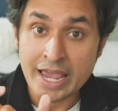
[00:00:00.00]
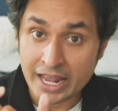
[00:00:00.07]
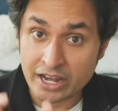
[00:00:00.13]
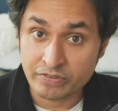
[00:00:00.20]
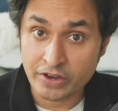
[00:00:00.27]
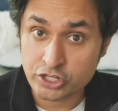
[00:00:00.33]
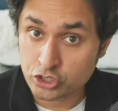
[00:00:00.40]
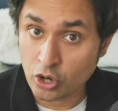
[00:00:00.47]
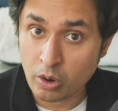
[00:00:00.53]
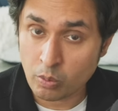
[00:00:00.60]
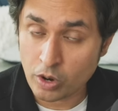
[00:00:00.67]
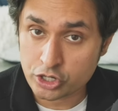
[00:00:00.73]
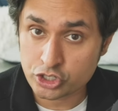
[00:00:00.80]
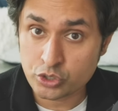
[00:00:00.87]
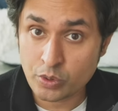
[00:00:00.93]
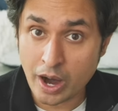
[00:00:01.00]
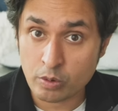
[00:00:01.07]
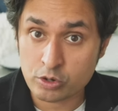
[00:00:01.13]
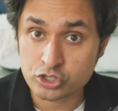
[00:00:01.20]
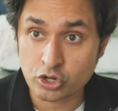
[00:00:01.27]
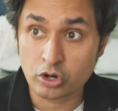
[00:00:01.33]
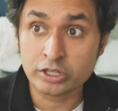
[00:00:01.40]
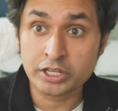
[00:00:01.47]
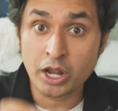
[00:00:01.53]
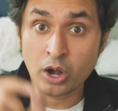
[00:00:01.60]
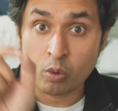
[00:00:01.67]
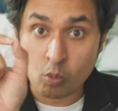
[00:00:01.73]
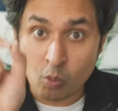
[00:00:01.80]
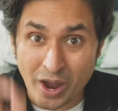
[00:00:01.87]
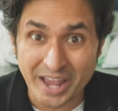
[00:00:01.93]
And if I start work two hours earlier,
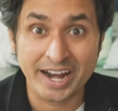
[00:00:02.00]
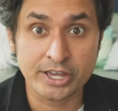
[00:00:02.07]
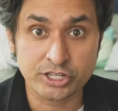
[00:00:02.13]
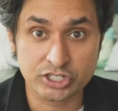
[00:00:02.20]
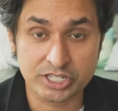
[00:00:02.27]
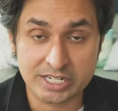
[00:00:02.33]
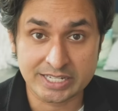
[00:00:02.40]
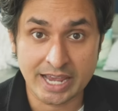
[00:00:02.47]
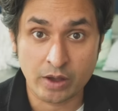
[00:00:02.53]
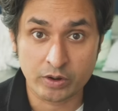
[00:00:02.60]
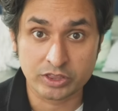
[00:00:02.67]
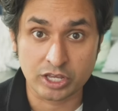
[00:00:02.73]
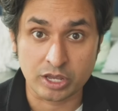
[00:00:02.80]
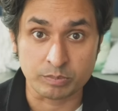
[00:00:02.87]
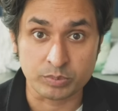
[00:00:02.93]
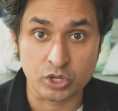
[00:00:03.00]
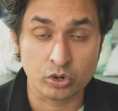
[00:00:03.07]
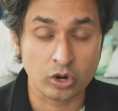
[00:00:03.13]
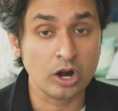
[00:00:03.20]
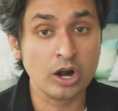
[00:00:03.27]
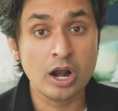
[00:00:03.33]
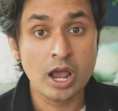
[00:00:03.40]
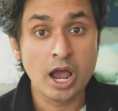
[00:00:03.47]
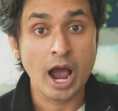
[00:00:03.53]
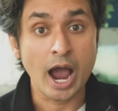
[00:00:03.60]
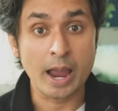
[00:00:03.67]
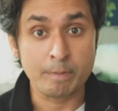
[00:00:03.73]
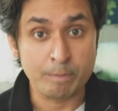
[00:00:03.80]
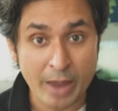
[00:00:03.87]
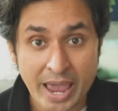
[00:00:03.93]
when I sit down at the computer,
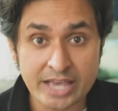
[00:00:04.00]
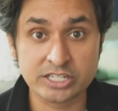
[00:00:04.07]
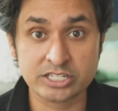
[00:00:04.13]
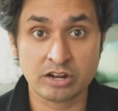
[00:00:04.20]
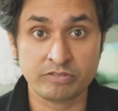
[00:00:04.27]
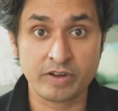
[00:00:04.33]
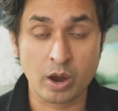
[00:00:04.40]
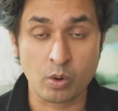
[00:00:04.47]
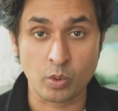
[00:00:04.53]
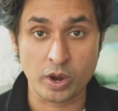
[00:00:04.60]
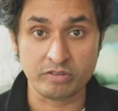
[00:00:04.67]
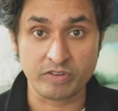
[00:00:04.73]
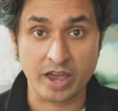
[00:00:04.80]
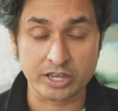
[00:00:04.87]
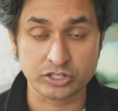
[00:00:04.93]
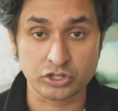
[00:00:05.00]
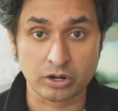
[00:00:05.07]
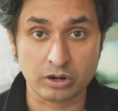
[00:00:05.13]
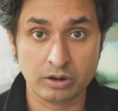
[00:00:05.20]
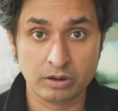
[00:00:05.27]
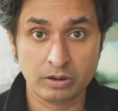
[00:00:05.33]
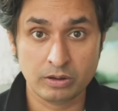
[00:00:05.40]
I bang stuff out way faster.